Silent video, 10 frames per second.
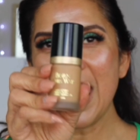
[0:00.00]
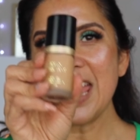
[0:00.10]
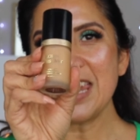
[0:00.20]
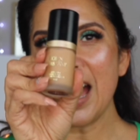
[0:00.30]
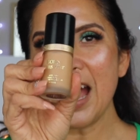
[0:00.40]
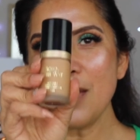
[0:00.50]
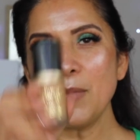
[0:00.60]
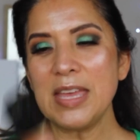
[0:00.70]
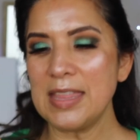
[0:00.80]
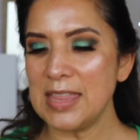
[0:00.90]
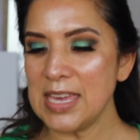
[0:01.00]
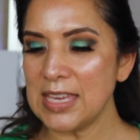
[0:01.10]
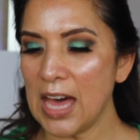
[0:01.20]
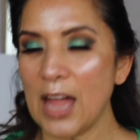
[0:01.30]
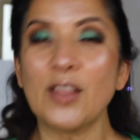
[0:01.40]
and I'm in the
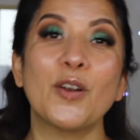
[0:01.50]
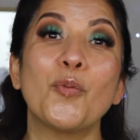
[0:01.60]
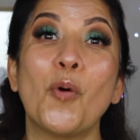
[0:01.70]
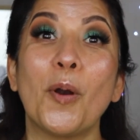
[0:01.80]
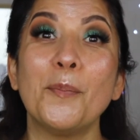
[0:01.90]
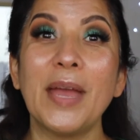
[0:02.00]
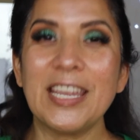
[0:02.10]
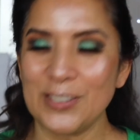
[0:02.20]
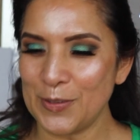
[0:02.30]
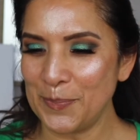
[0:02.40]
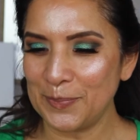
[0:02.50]
color Warm Beige.